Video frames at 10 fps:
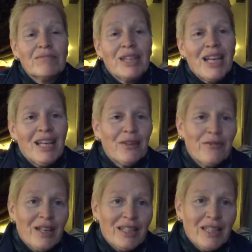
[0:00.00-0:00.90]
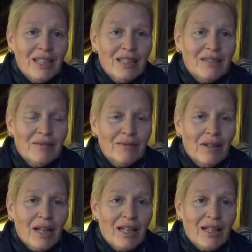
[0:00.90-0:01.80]
getting affected
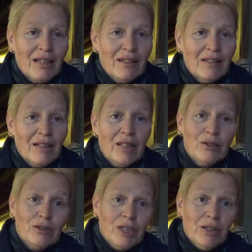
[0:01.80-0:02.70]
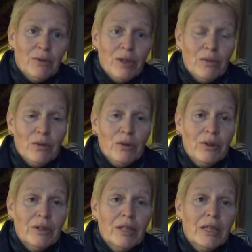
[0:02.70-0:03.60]
like little children would.